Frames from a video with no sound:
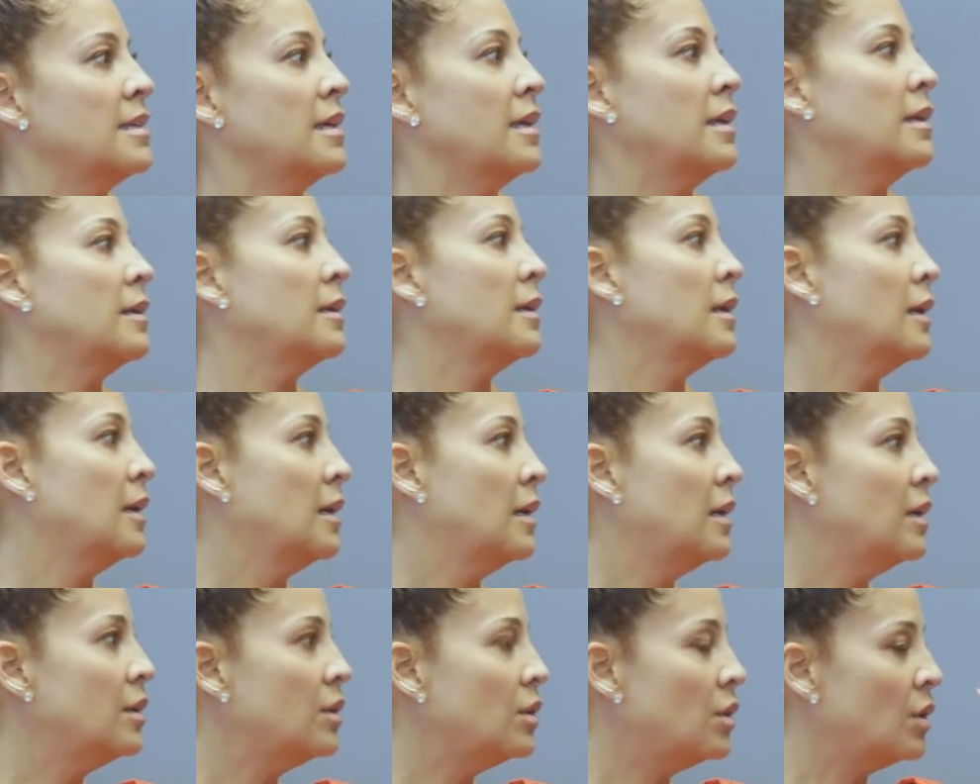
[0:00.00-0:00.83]
and
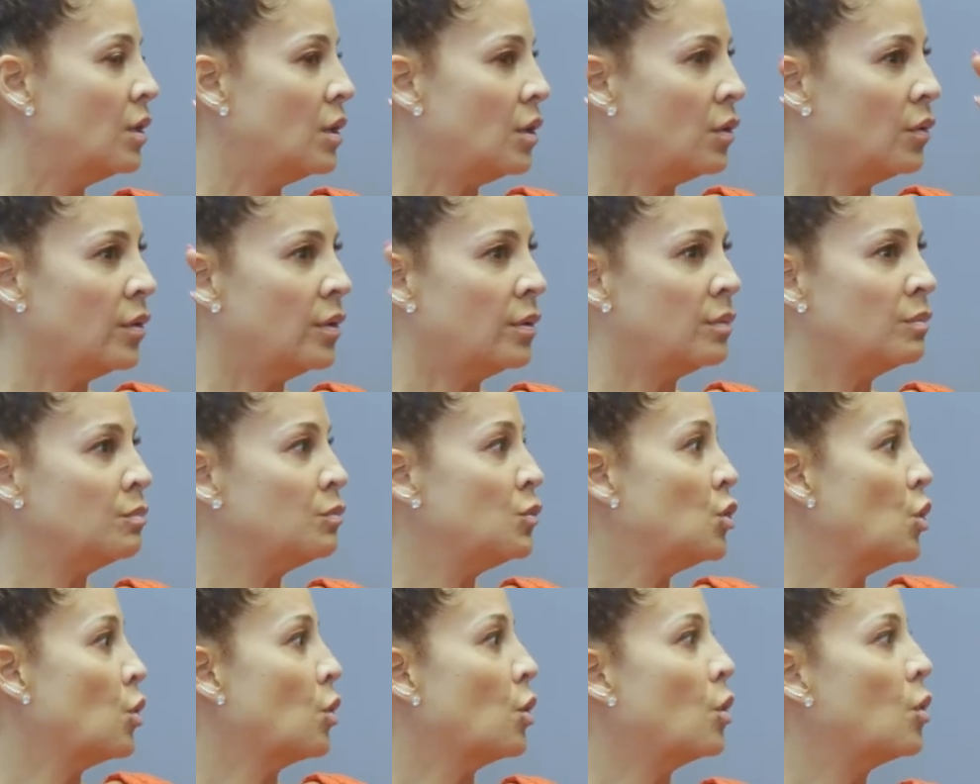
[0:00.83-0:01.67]
you know
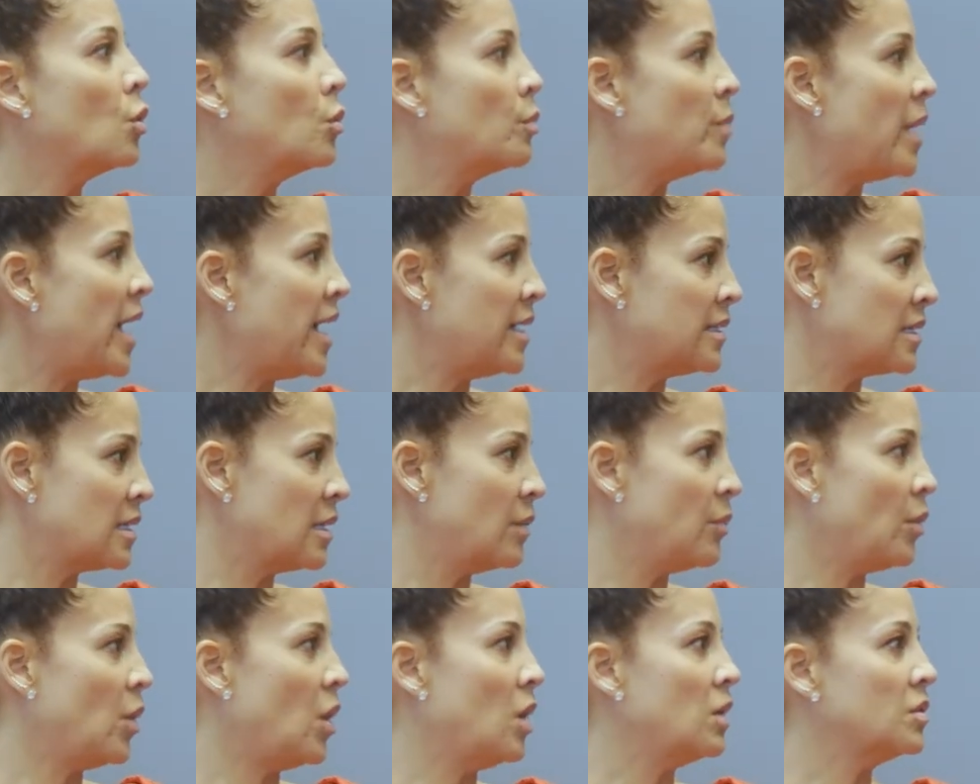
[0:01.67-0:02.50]
your own
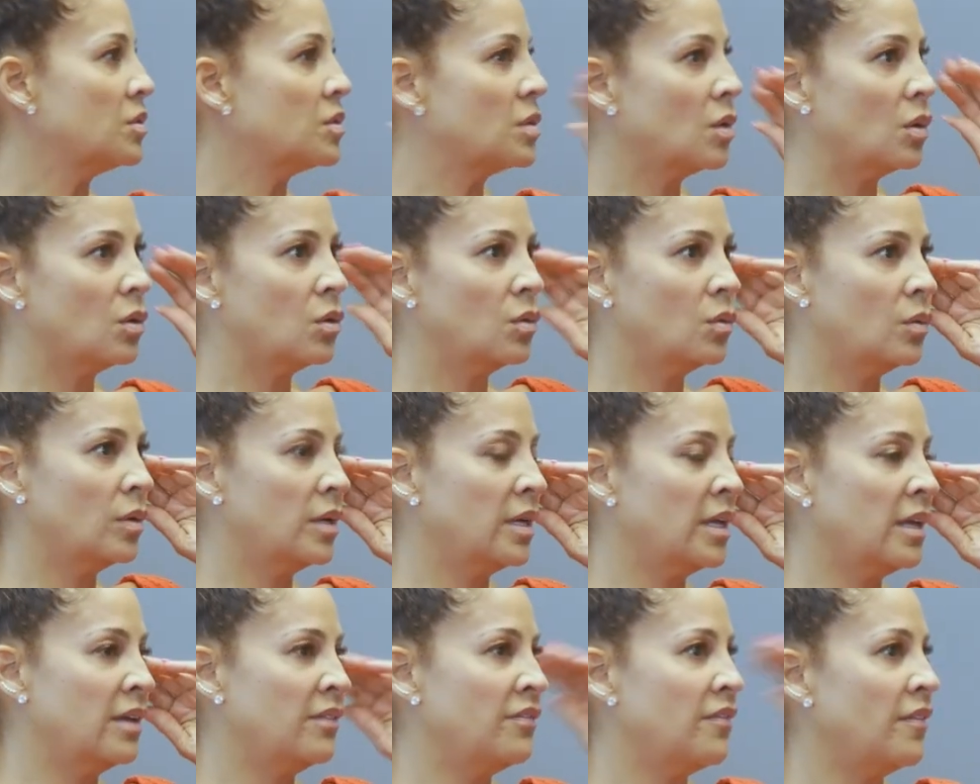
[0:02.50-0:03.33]
basketball so
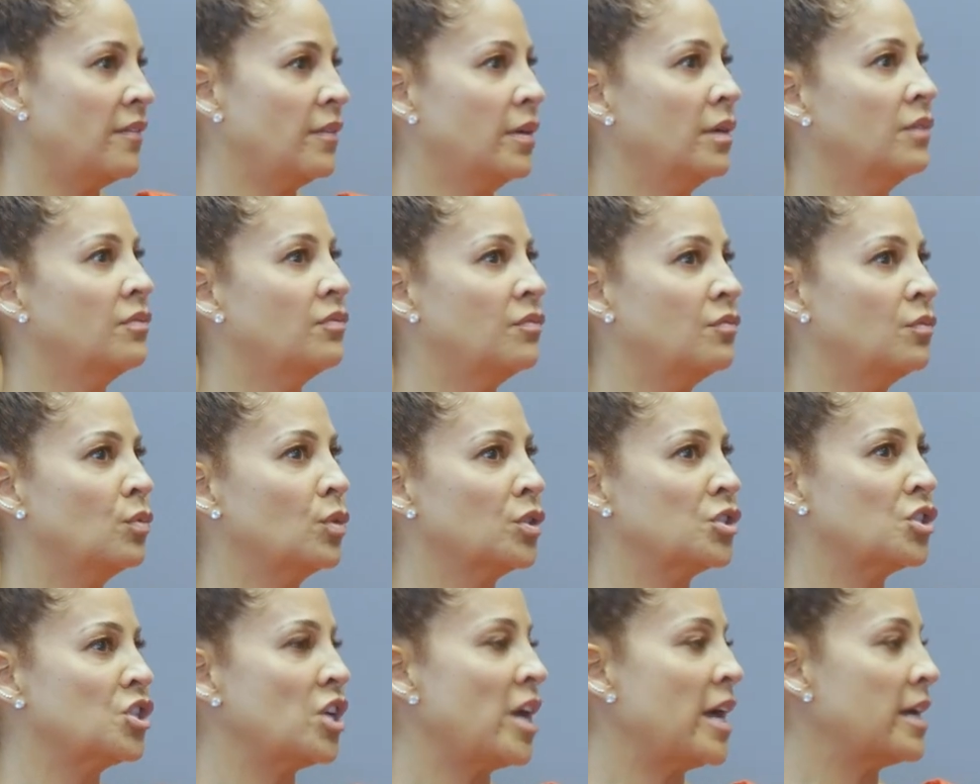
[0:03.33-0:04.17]
if if
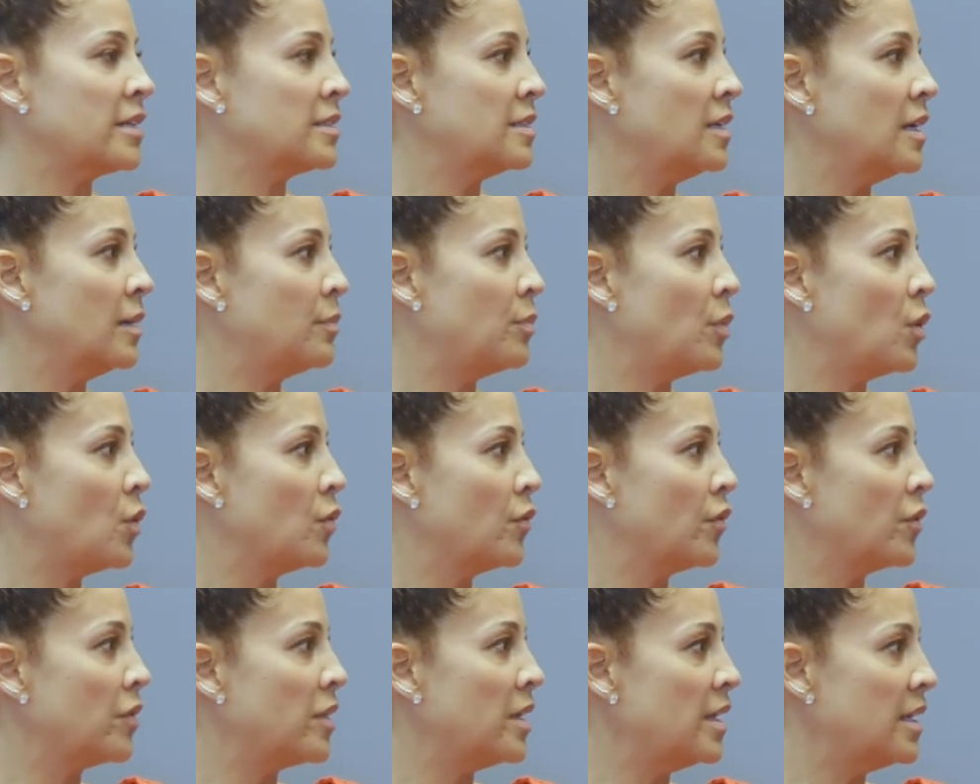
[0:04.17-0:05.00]
we're jacked up
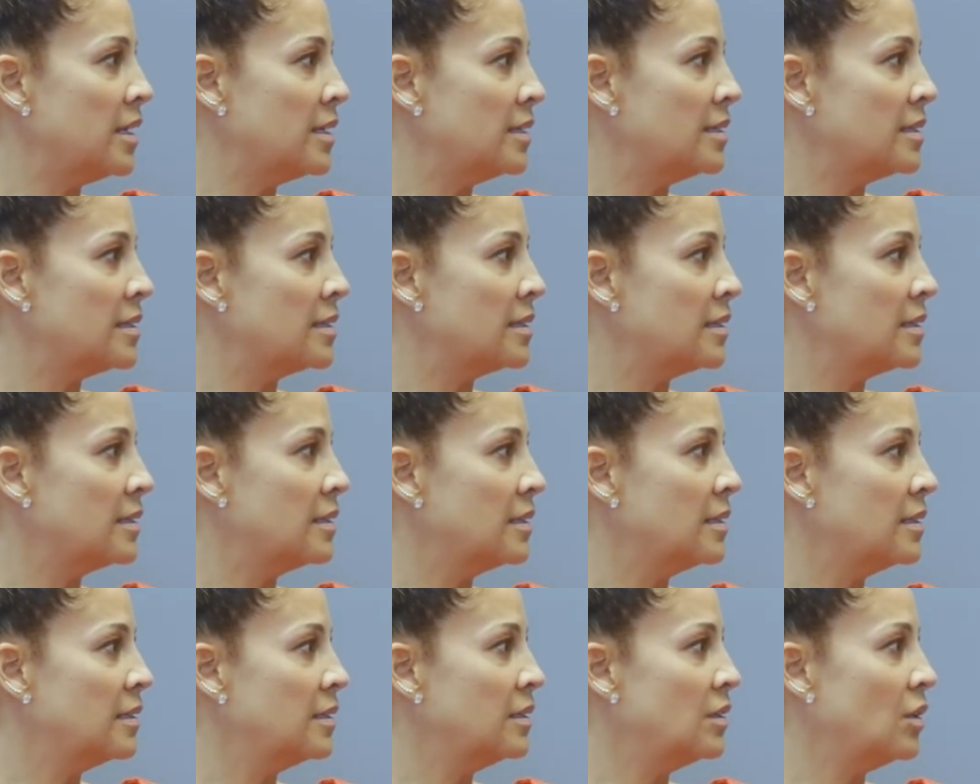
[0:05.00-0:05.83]
over this
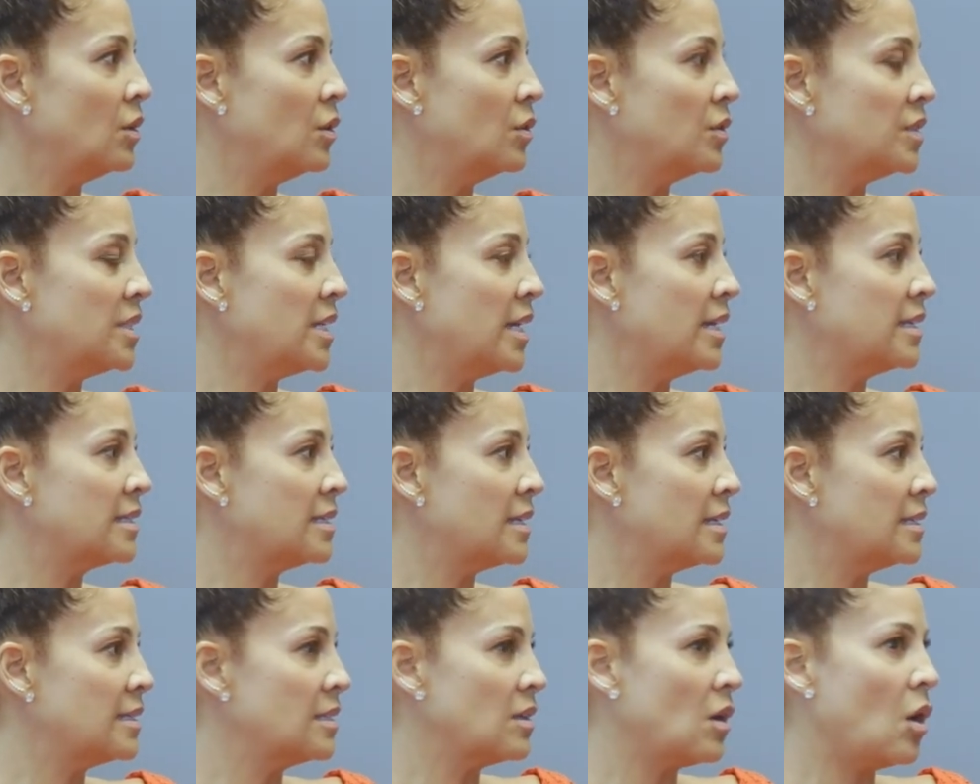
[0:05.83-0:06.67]
you know it
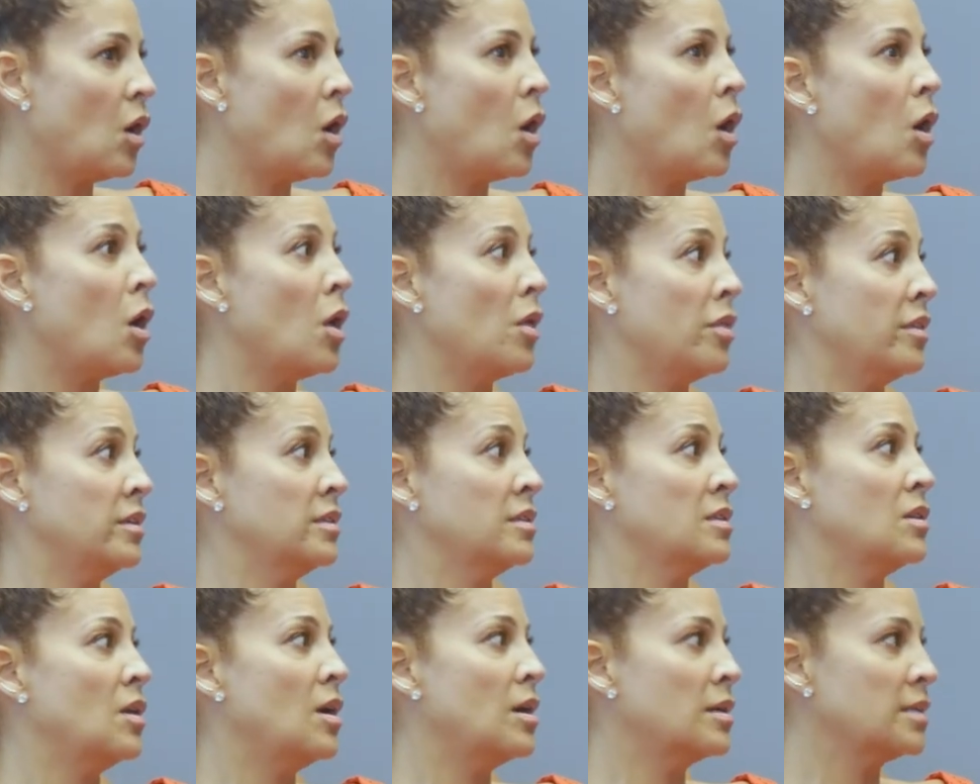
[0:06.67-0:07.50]
takes us all
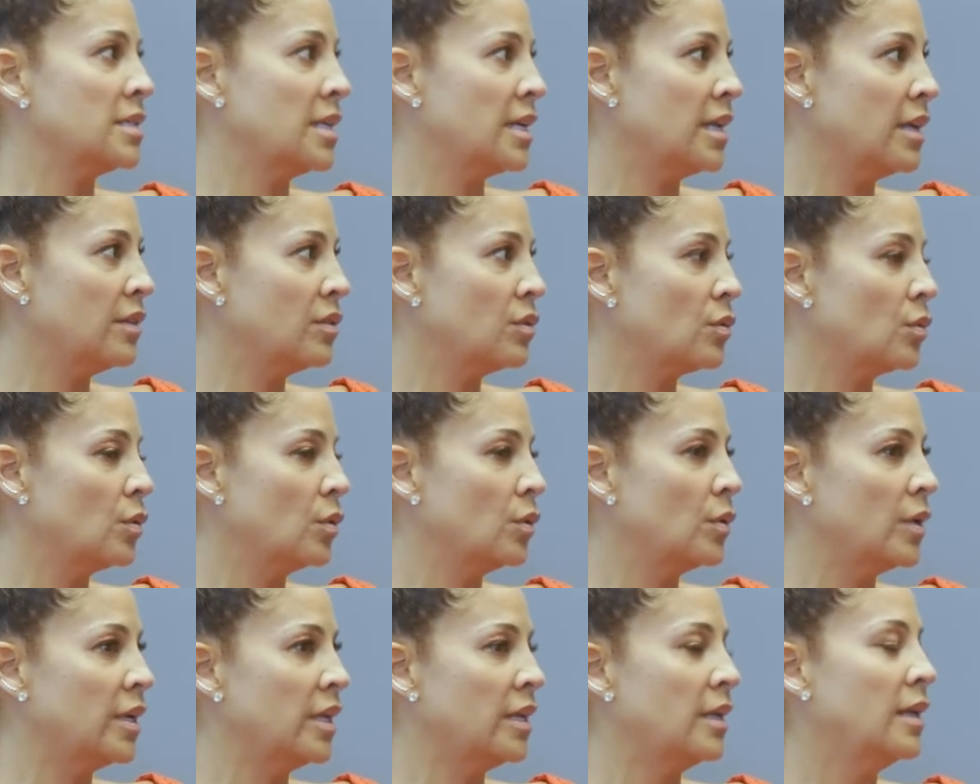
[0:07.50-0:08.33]
this long to get
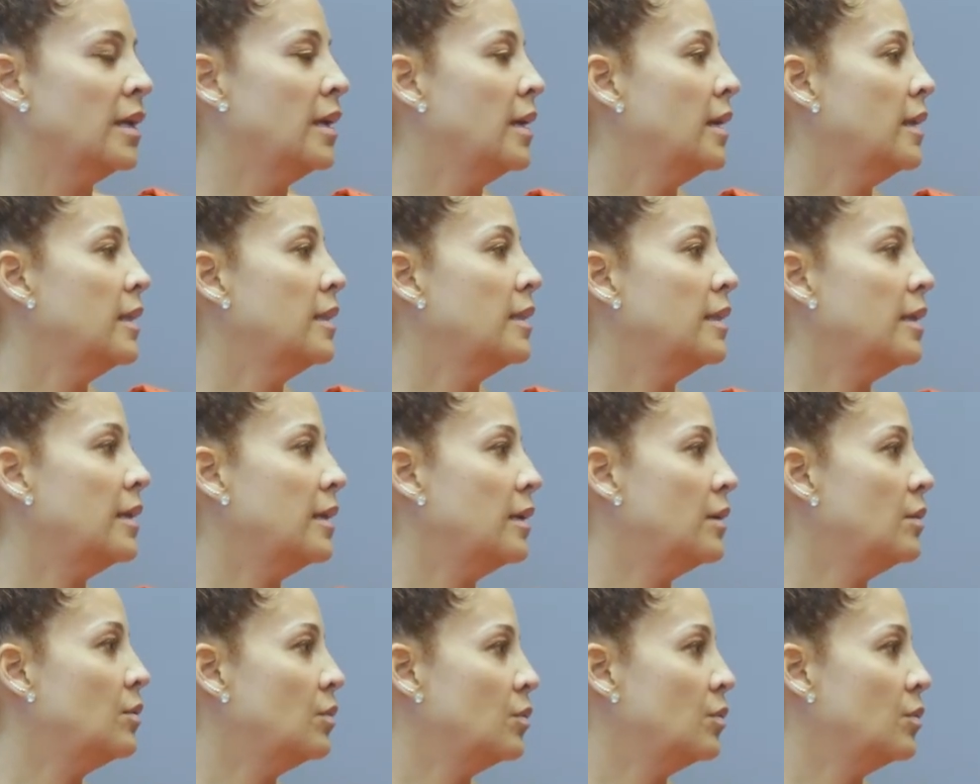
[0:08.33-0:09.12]
through yeah. it then